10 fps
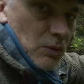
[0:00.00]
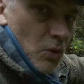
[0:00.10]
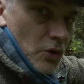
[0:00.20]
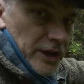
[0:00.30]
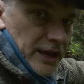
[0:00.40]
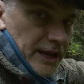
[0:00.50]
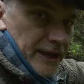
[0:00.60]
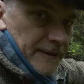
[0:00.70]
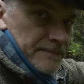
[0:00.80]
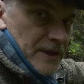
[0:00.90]
water
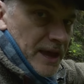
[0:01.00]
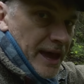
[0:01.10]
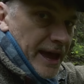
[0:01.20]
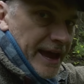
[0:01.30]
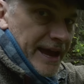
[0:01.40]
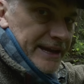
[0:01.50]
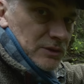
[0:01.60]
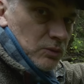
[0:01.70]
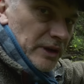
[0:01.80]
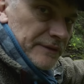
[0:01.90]
here. And
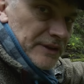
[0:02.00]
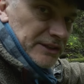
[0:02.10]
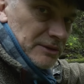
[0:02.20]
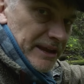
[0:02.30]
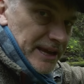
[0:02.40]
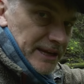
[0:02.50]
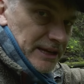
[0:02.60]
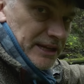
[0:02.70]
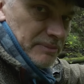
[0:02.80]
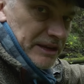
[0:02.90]
what I've done to make it a
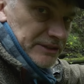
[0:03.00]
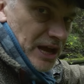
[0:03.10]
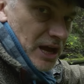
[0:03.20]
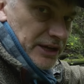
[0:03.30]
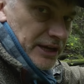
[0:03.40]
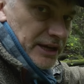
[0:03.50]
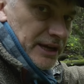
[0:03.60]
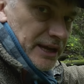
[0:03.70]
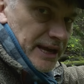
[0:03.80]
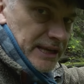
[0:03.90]
little bit darker
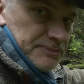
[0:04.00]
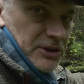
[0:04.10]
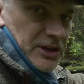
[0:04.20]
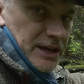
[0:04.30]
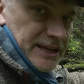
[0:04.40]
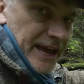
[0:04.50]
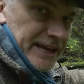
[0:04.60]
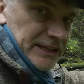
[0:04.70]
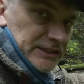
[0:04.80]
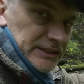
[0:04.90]
is put a
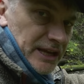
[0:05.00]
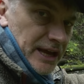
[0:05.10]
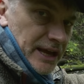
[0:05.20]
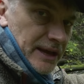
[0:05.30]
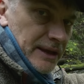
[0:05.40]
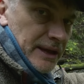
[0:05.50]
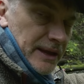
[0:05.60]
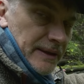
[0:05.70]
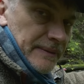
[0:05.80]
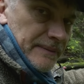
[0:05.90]
Case
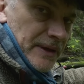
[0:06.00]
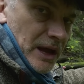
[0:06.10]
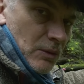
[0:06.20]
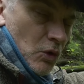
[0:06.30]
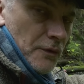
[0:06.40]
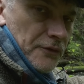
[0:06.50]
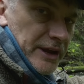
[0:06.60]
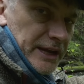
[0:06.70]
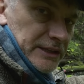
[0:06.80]
Wolverine